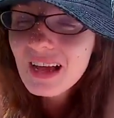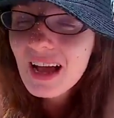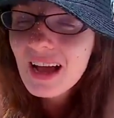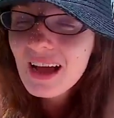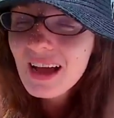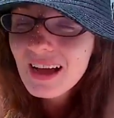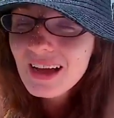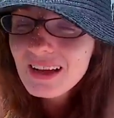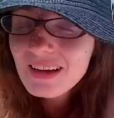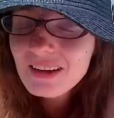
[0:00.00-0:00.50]

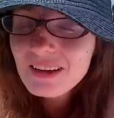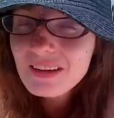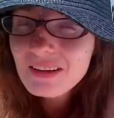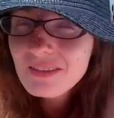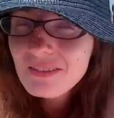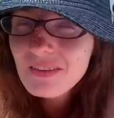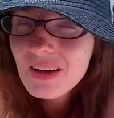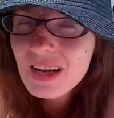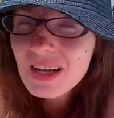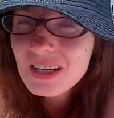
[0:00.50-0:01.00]
I could
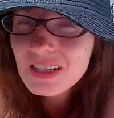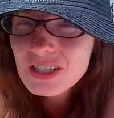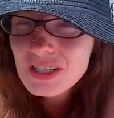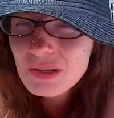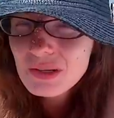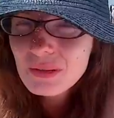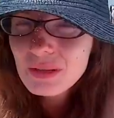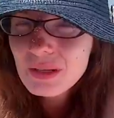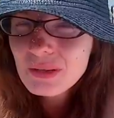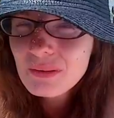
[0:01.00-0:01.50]
have uh,
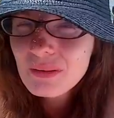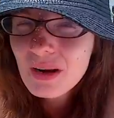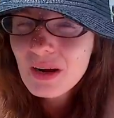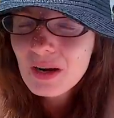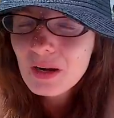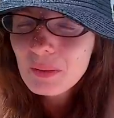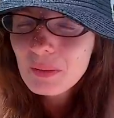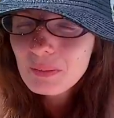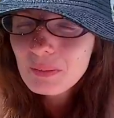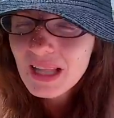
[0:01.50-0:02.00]
showed you
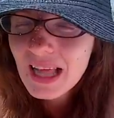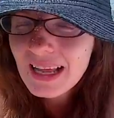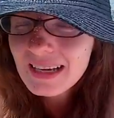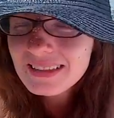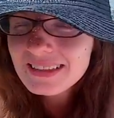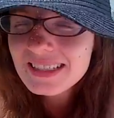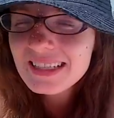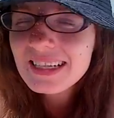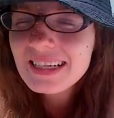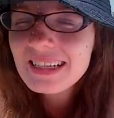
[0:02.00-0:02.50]
our
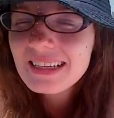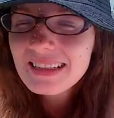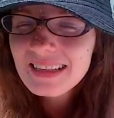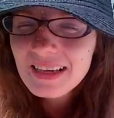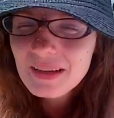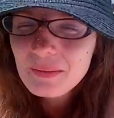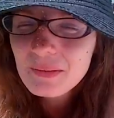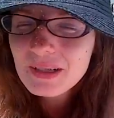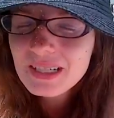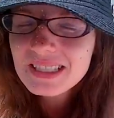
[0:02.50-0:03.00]
planting
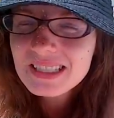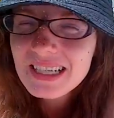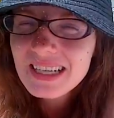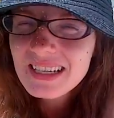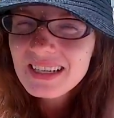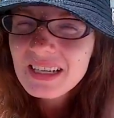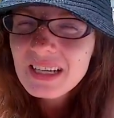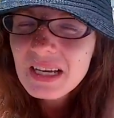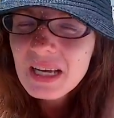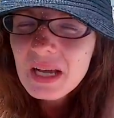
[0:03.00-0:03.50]
that we
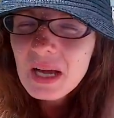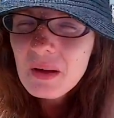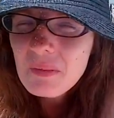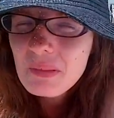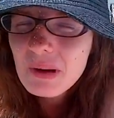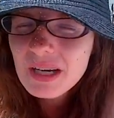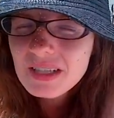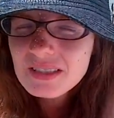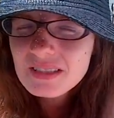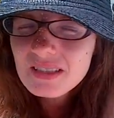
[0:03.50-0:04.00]
did.
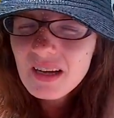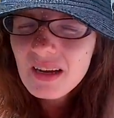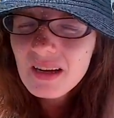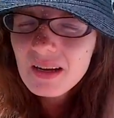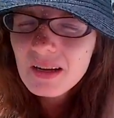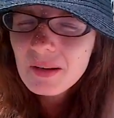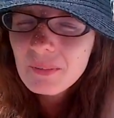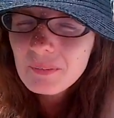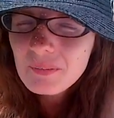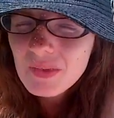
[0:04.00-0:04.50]
But
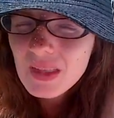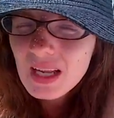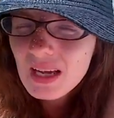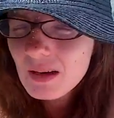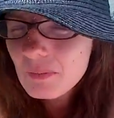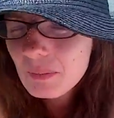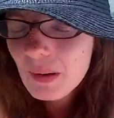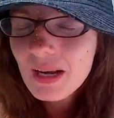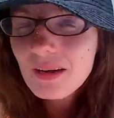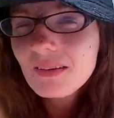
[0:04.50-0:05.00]
um,
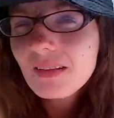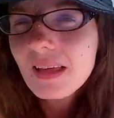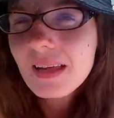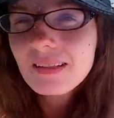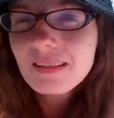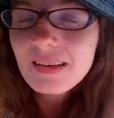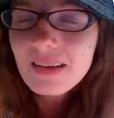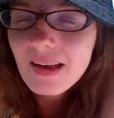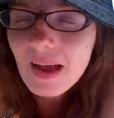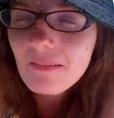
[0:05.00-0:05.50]
better
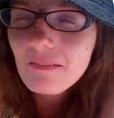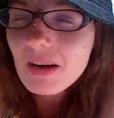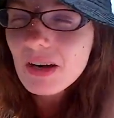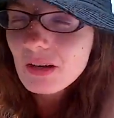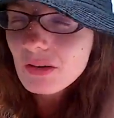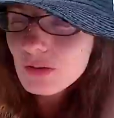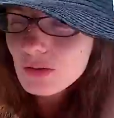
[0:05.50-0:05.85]
late than never.